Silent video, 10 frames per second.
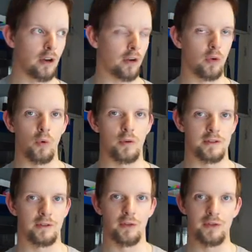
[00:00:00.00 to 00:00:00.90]
kind of cool to
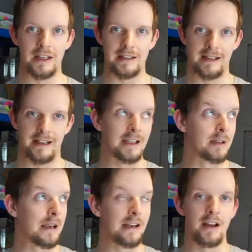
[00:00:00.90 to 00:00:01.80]
sort of see the
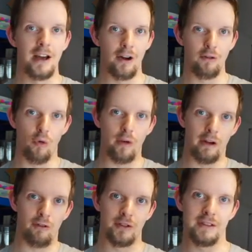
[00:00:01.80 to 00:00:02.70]
centipede
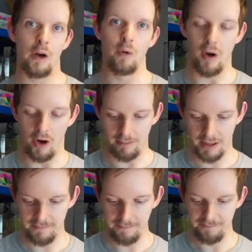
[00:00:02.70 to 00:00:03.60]
crawling across a towel behind
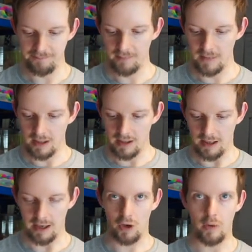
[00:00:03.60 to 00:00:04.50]
me.
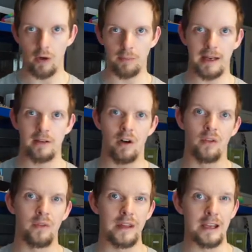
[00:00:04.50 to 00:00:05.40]
Quick update
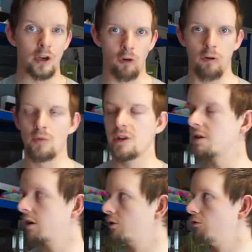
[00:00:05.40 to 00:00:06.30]
on the
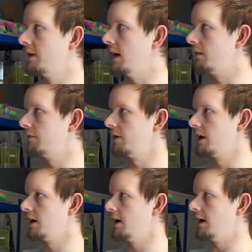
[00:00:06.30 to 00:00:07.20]
cockroaches. I currently
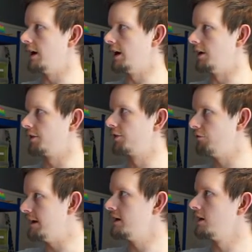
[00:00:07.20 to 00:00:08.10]
have
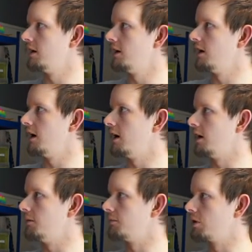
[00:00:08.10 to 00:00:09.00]
three
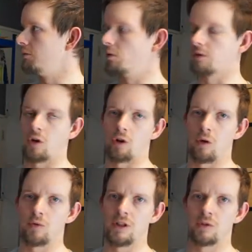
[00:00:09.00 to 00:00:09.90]
communals of
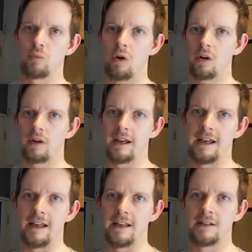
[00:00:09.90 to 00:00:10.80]
cockroaches. One
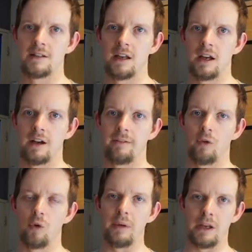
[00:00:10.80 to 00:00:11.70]
is
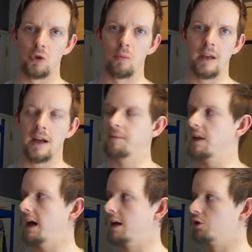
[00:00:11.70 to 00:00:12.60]
for B. dubia,
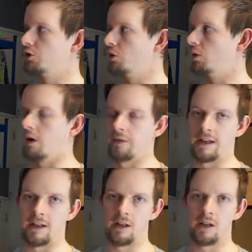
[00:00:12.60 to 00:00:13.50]
and two are
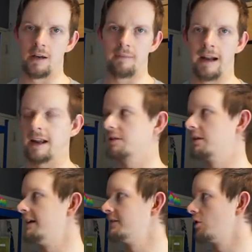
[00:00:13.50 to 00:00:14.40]
the
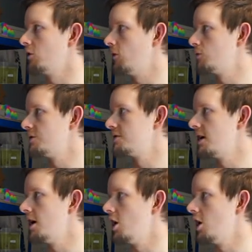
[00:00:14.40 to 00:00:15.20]
Madagascan hissing cockroaches.